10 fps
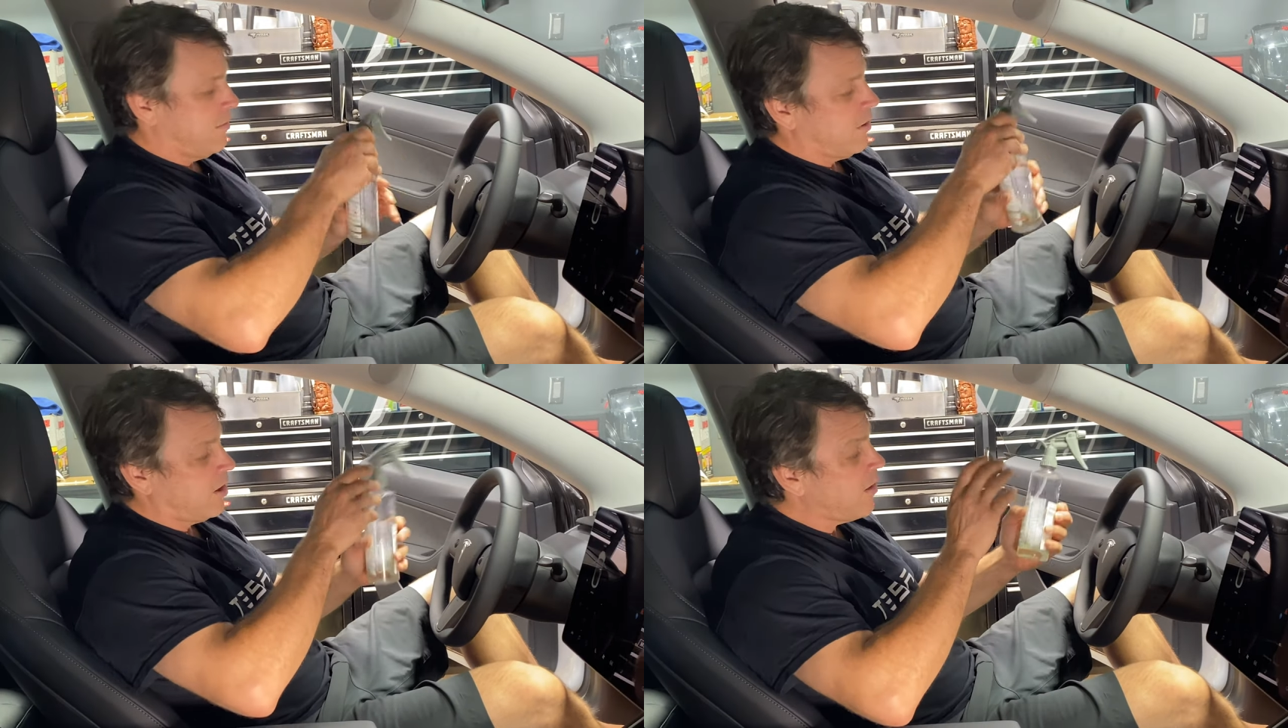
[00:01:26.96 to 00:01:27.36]

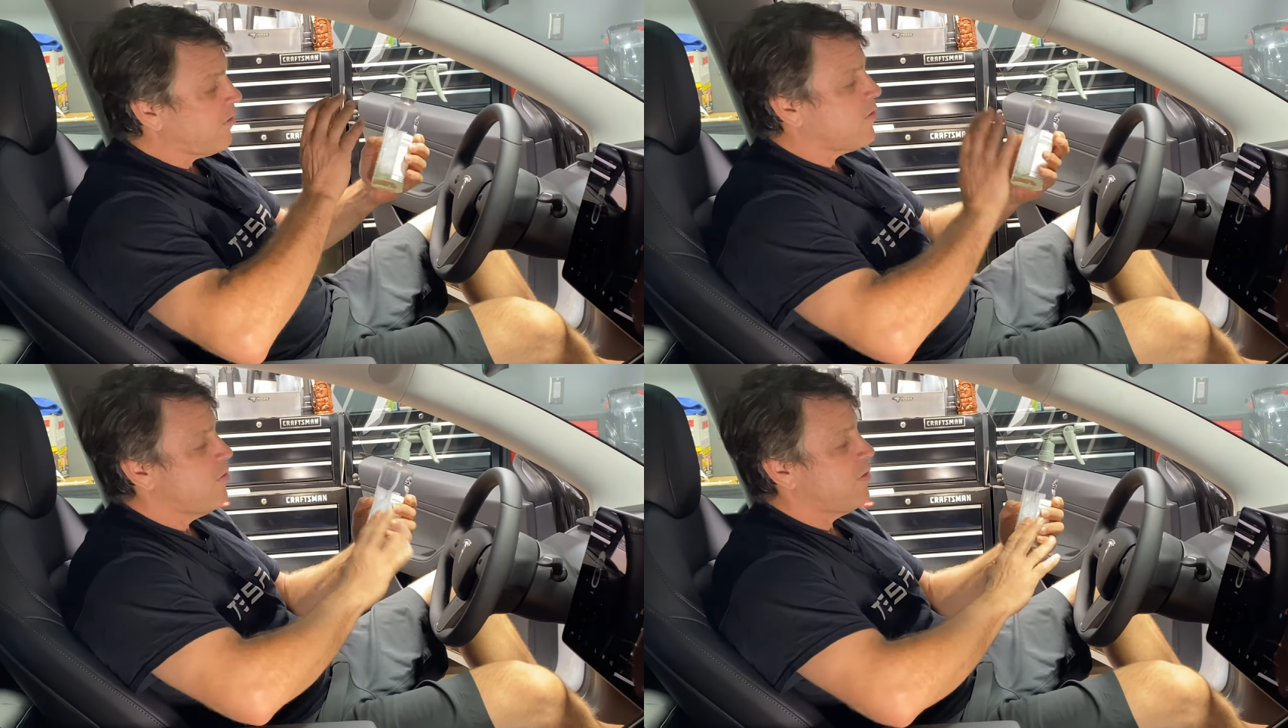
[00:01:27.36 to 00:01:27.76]

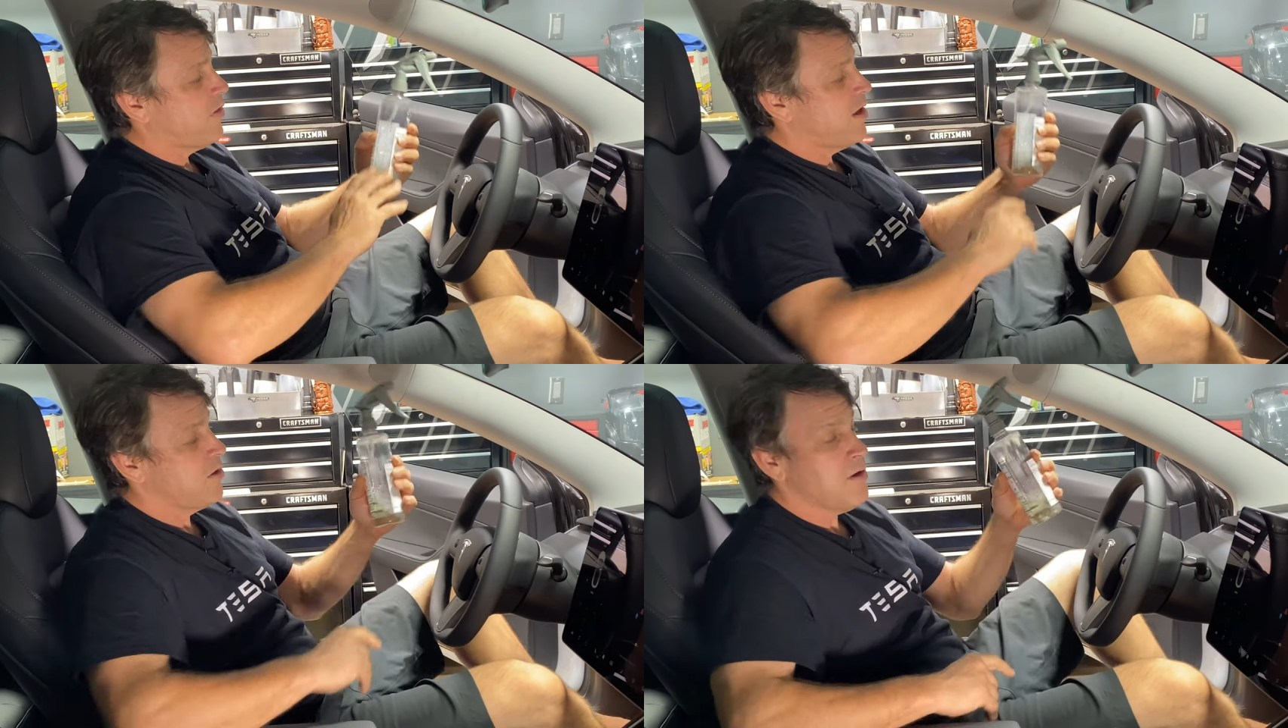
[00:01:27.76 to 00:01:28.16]
Another cool
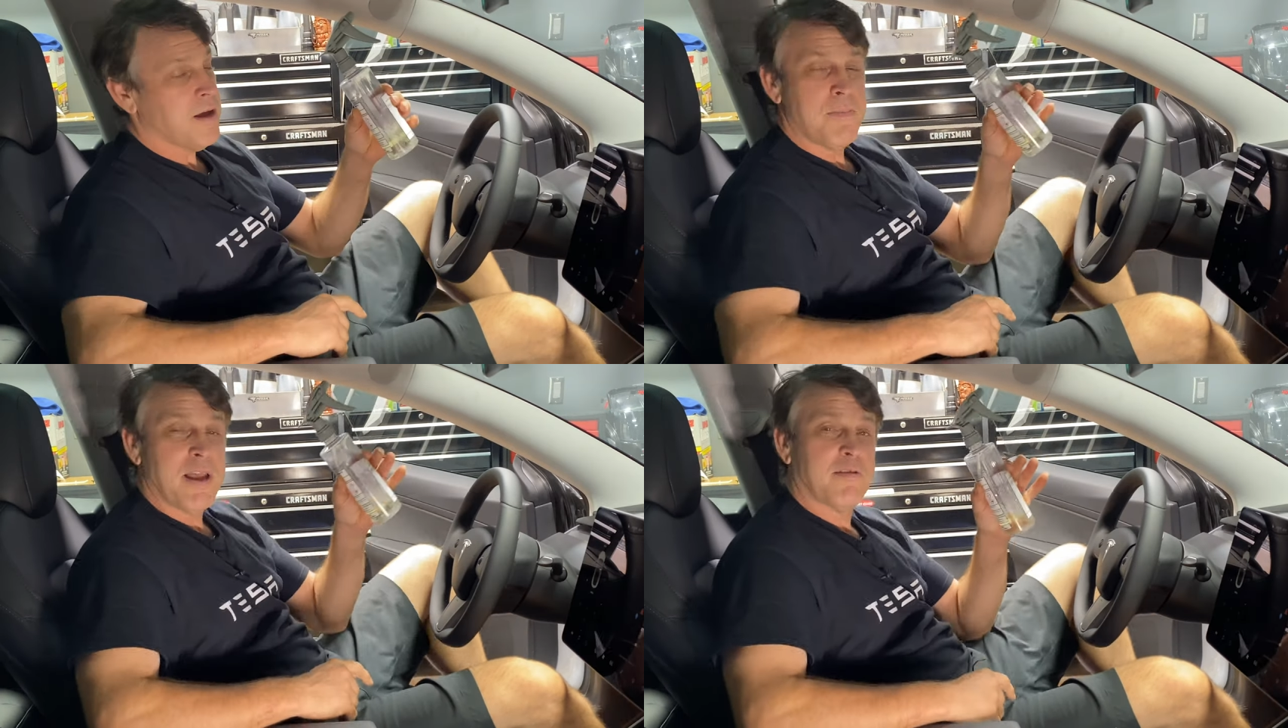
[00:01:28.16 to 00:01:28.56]
thing, you
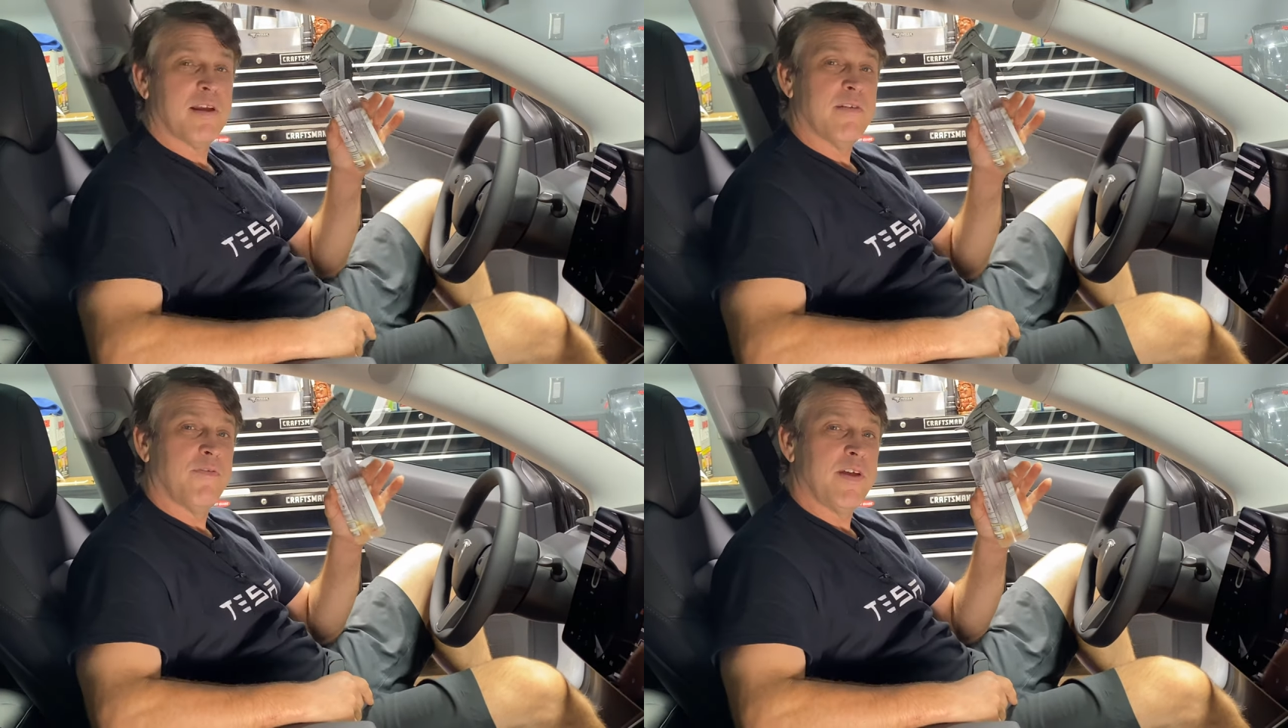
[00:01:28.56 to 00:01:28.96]
can mix
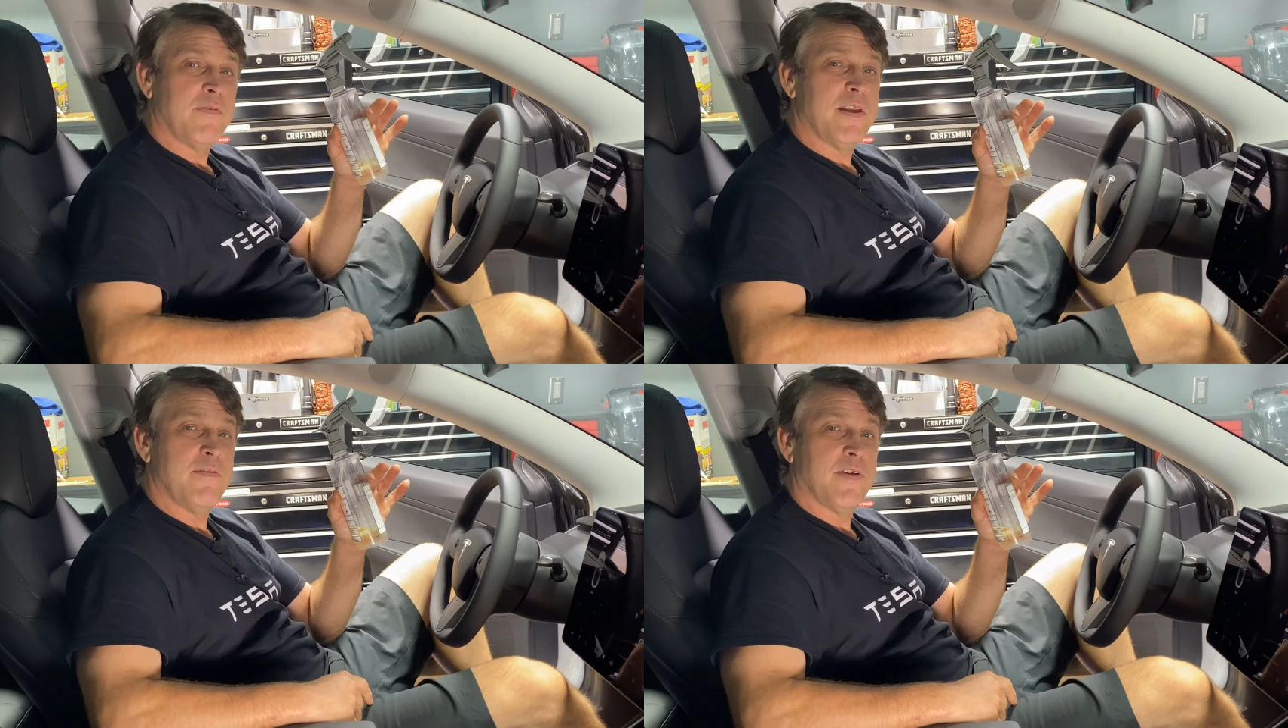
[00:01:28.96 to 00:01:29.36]
it
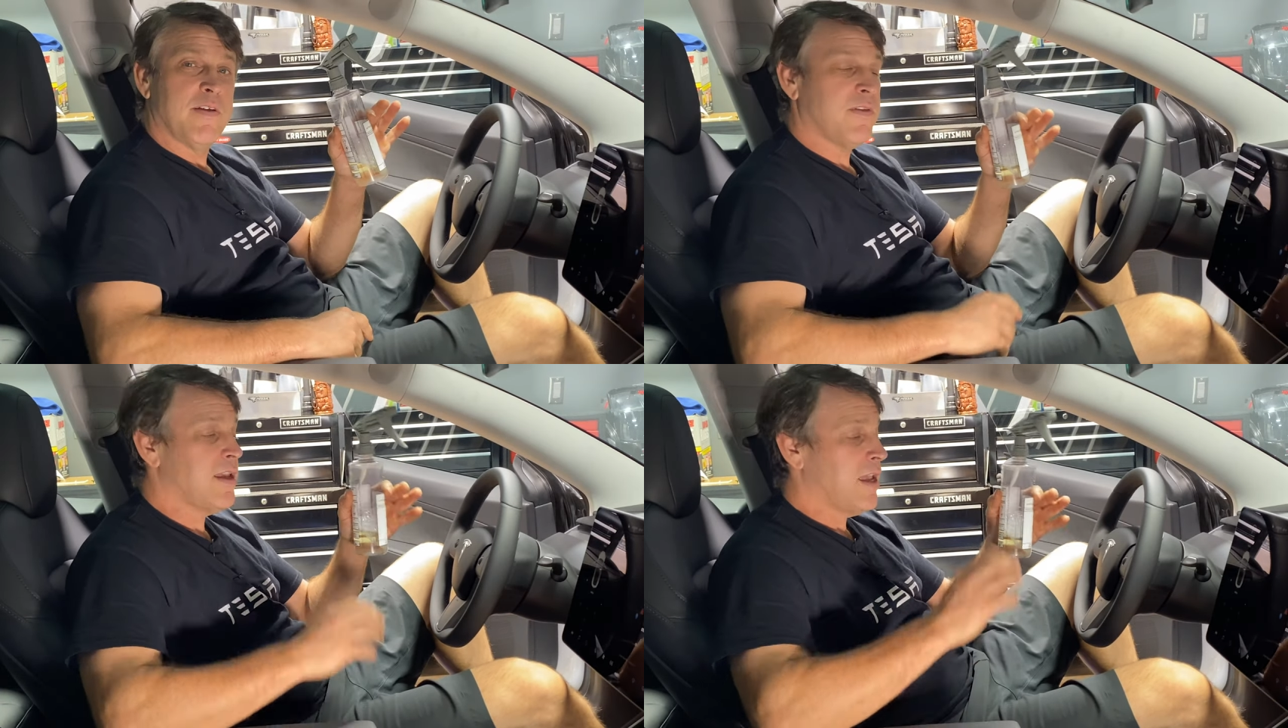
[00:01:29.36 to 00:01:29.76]

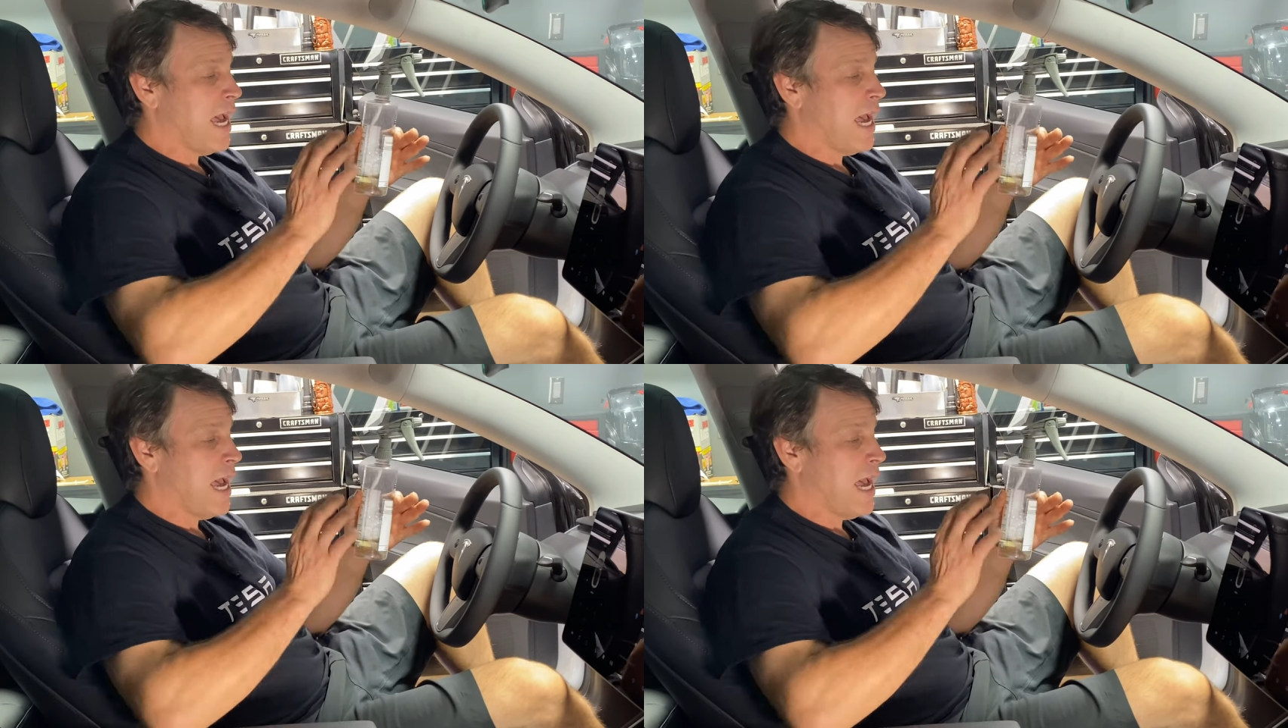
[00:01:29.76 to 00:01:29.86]
50-50,